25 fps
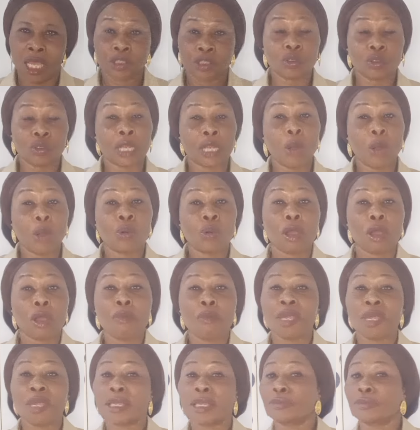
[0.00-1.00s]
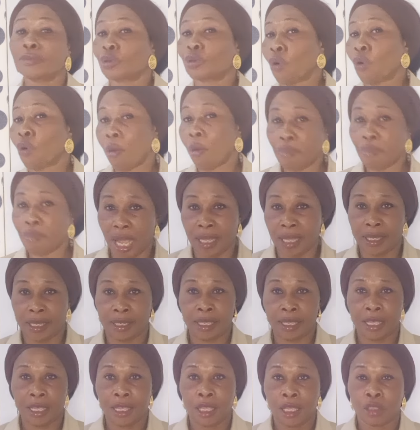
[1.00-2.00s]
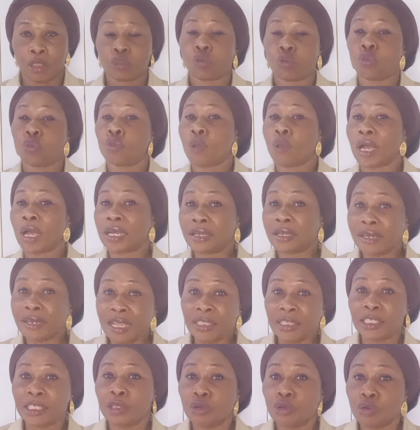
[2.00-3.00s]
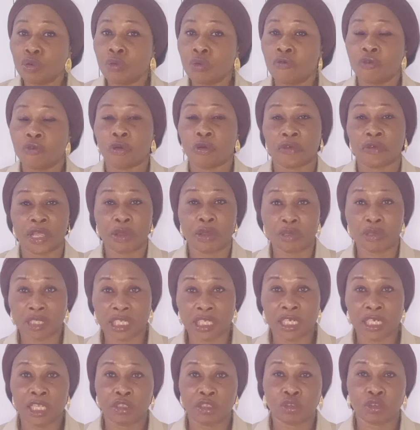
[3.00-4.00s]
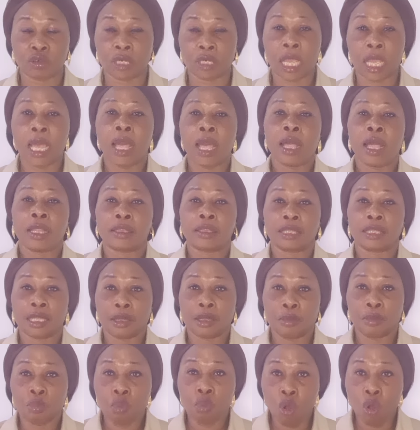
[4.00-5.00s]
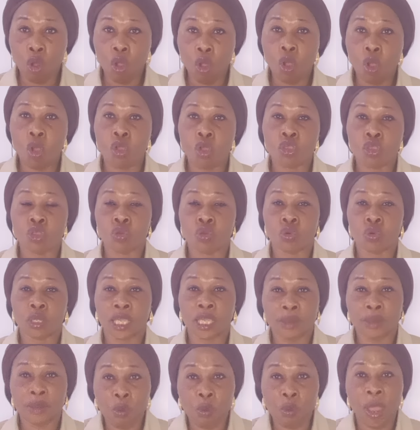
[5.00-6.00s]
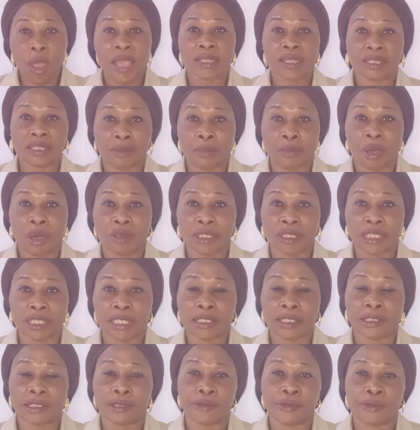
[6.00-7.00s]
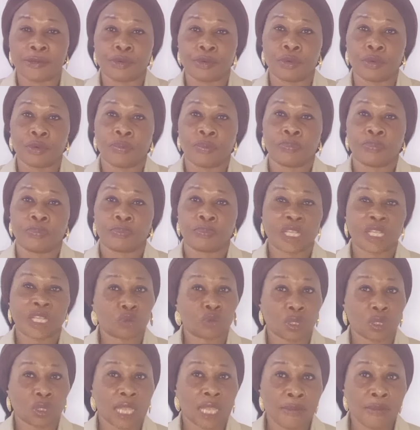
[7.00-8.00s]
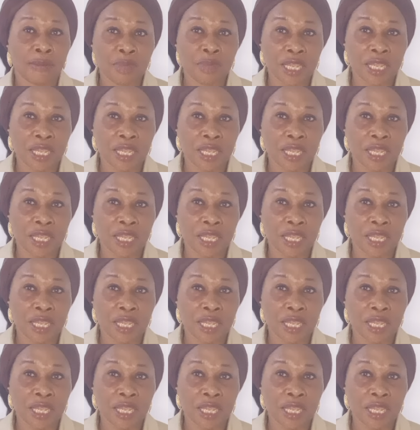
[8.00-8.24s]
will not make him to come back. So you are creating room for reconciliation. The more you keep quiet about it, that's what I mean.